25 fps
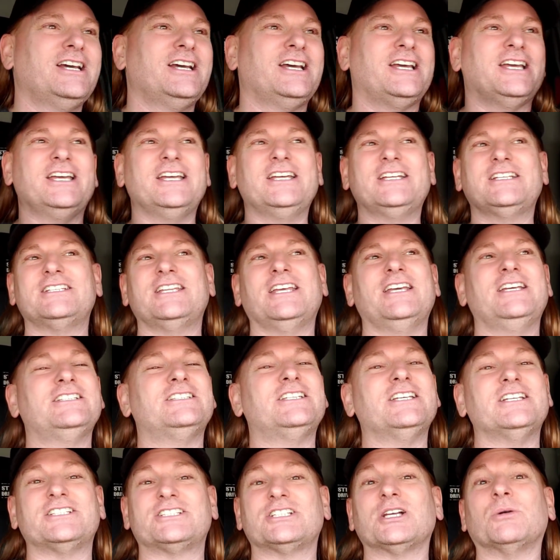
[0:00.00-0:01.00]
it
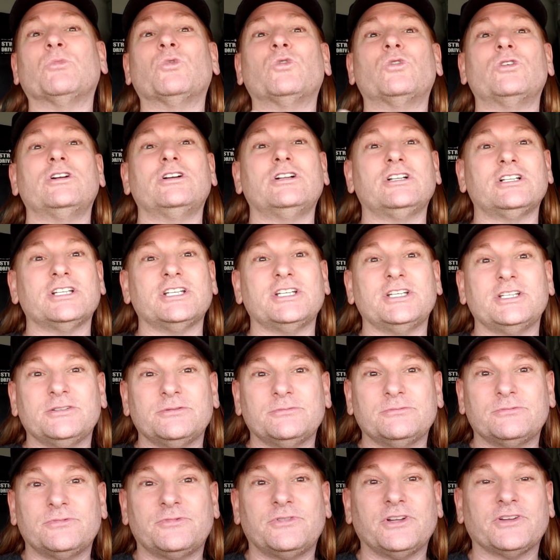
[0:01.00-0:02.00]
did some
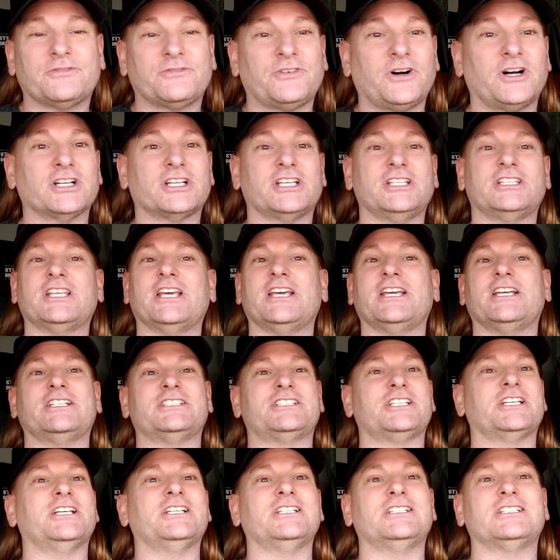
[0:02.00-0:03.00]
really funky
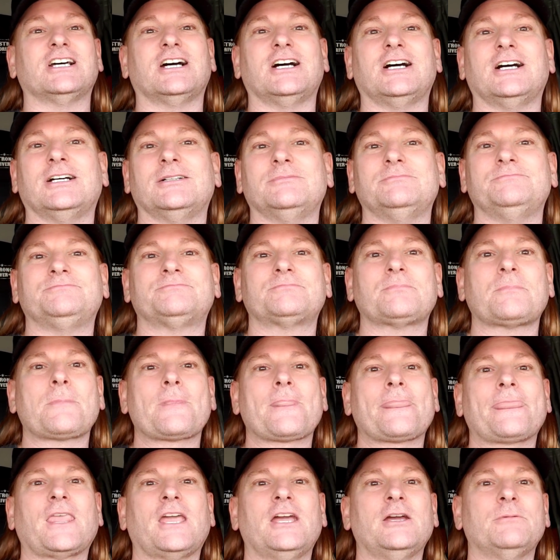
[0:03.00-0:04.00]
things. It
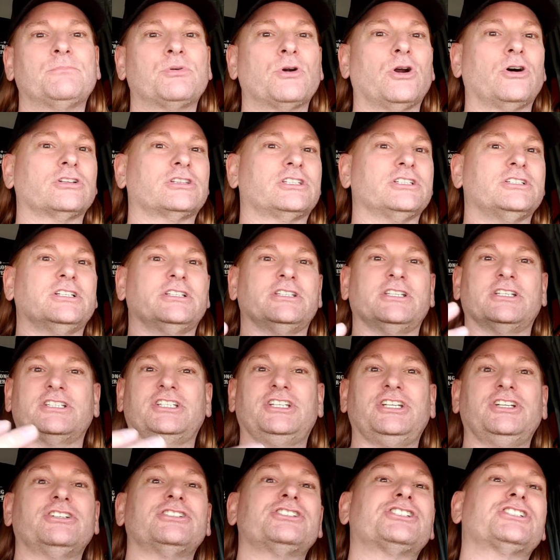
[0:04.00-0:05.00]
broke the
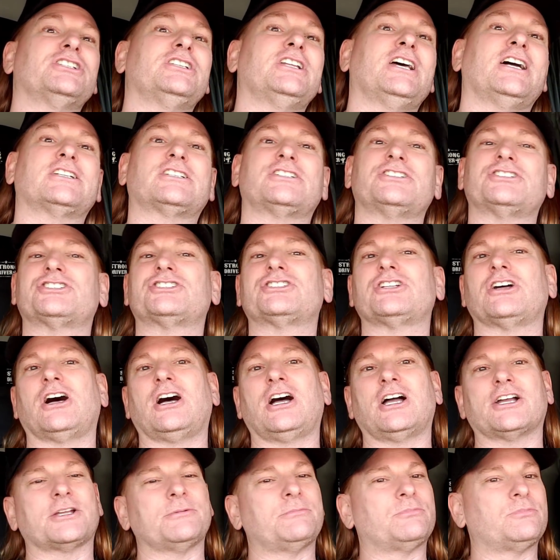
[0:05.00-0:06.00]
gear selector
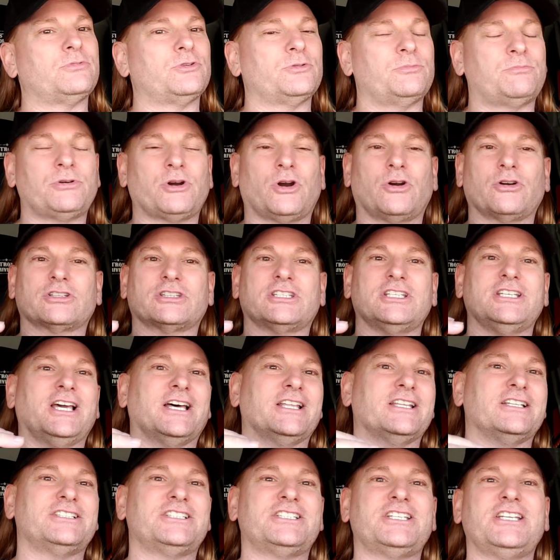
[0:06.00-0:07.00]
stock. It broke the
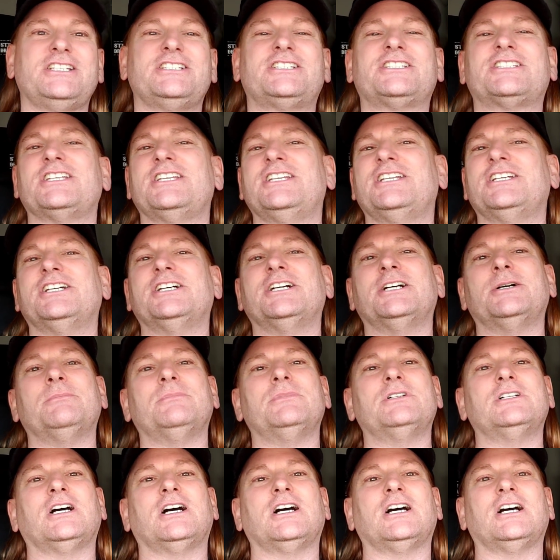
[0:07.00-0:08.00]

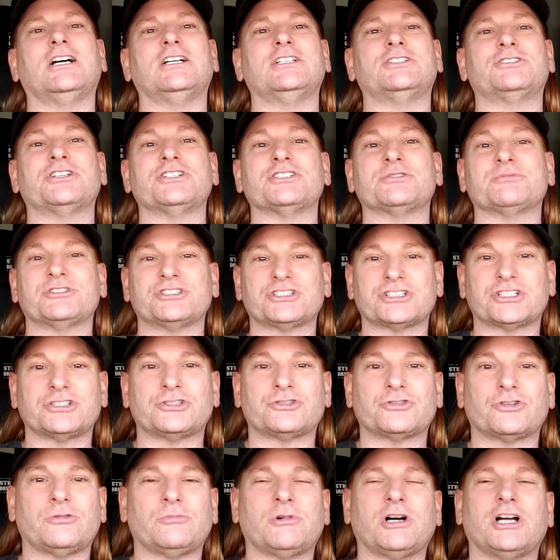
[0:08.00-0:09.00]
TCM transmission
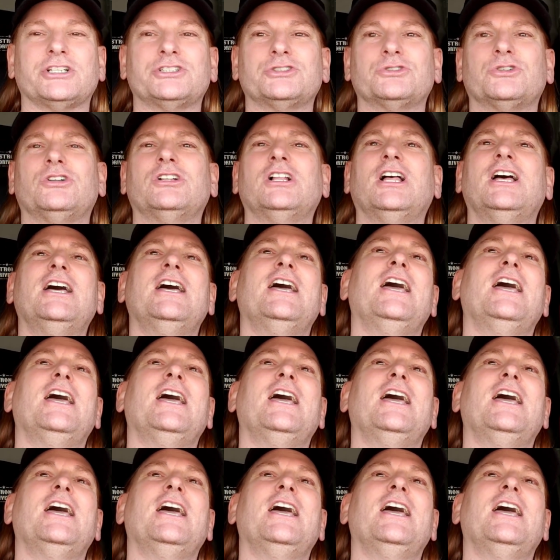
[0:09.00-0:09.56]
control module,